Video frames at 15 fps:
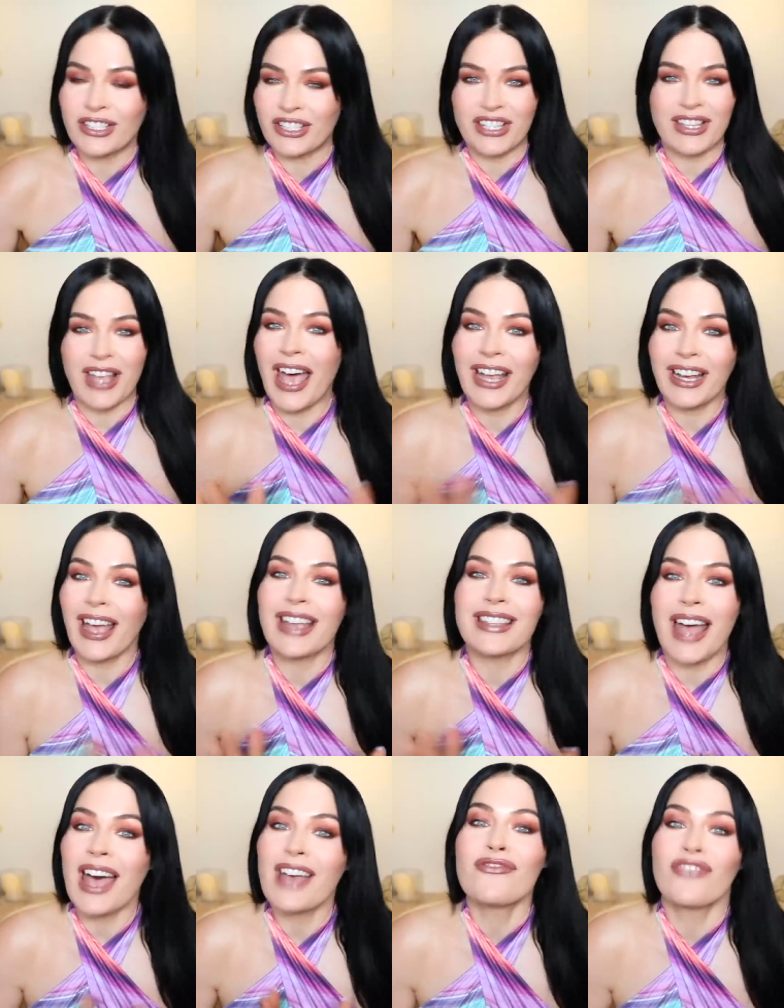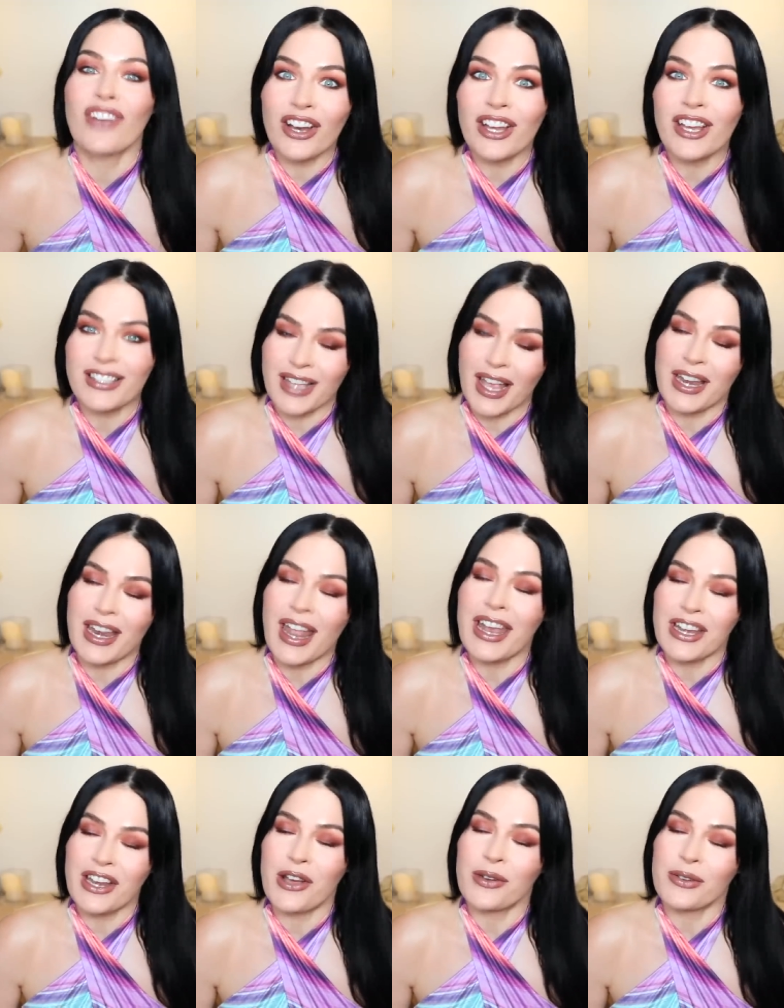just, guys, I'm very excited.
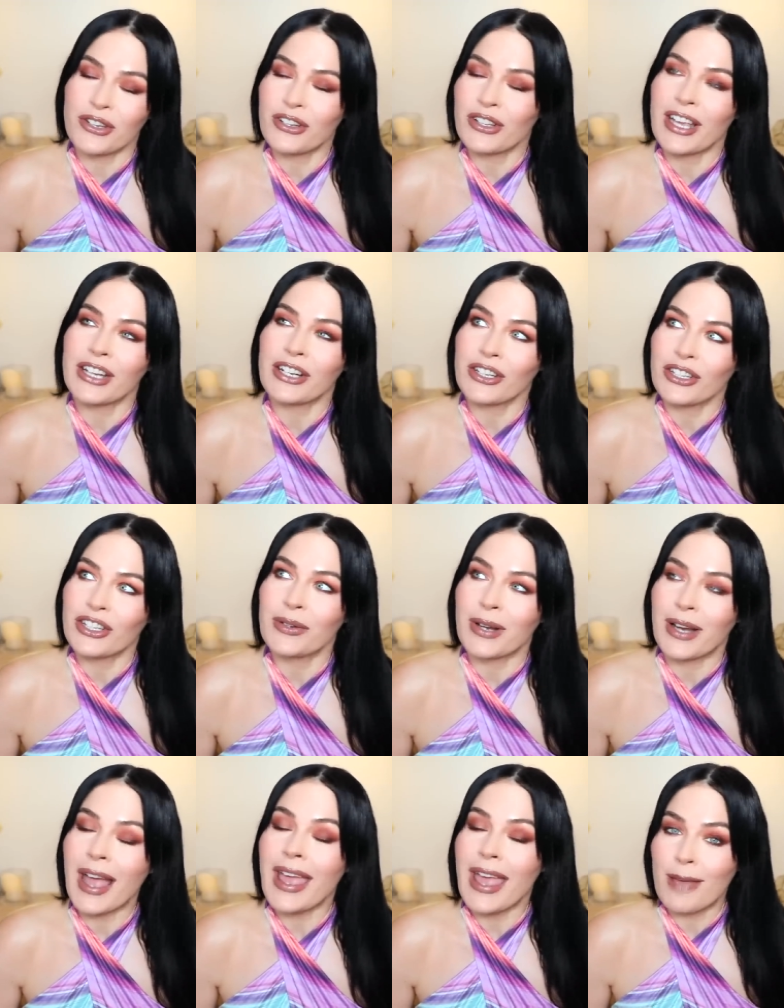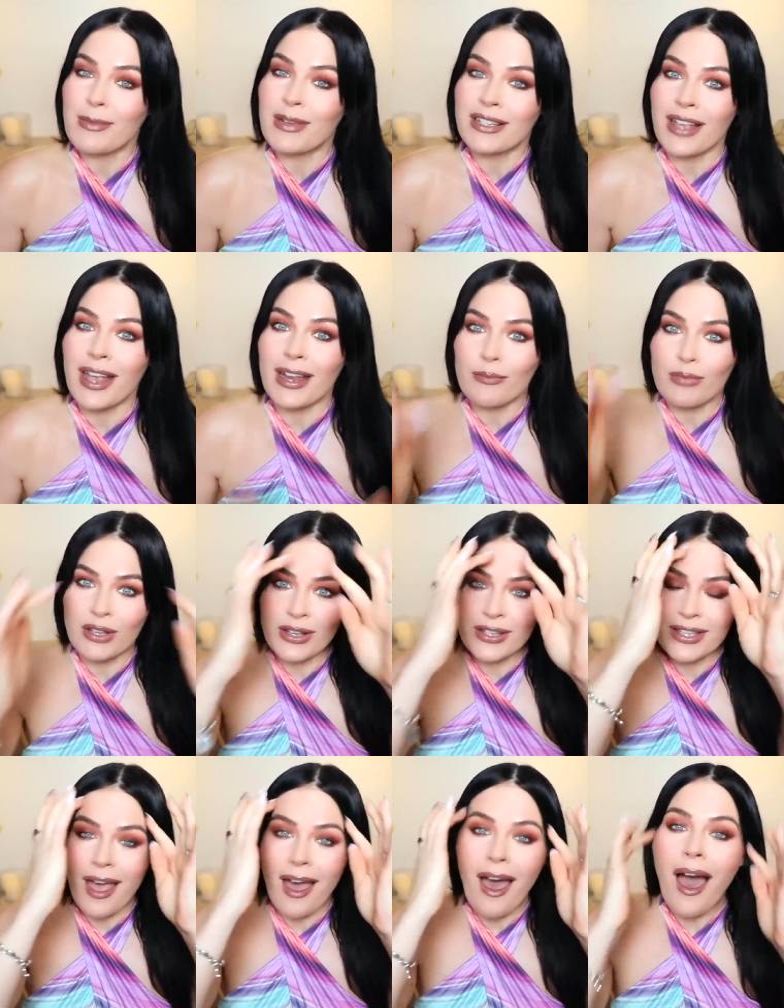I know, you're like, girl, you are. I am excited
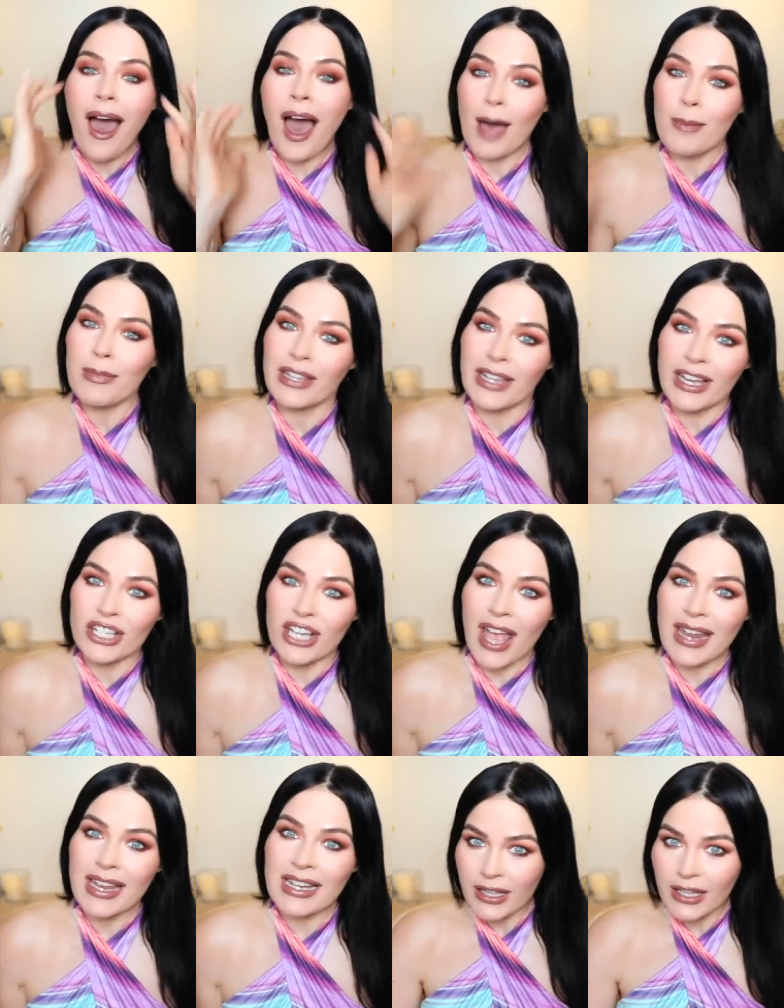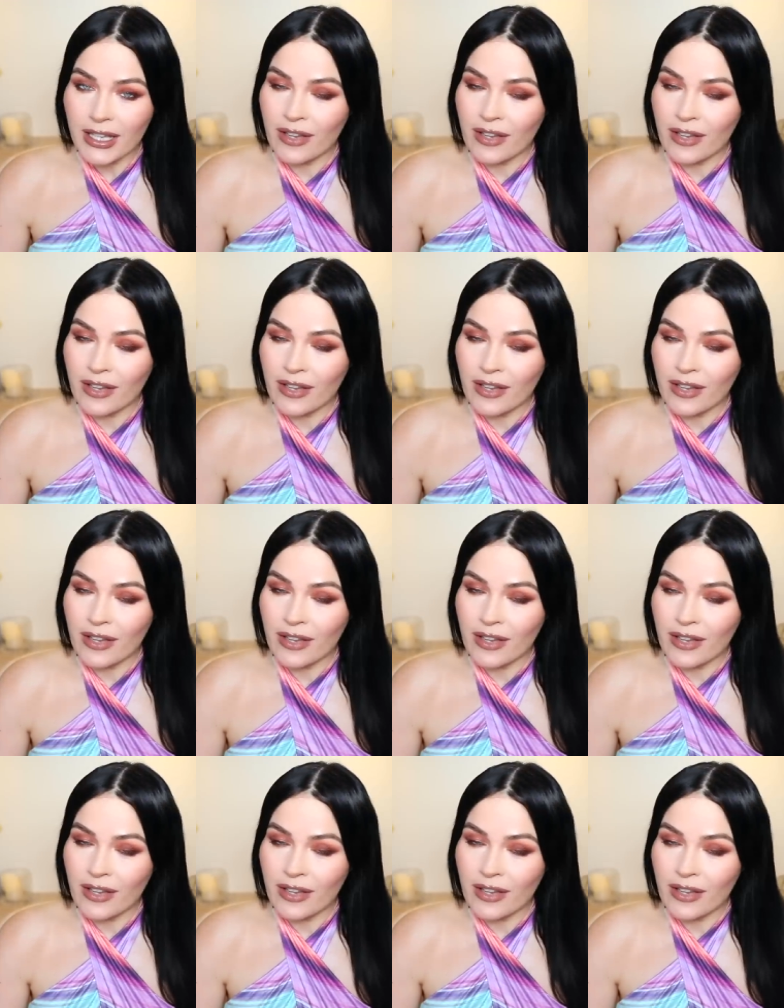because I'm a lash addict.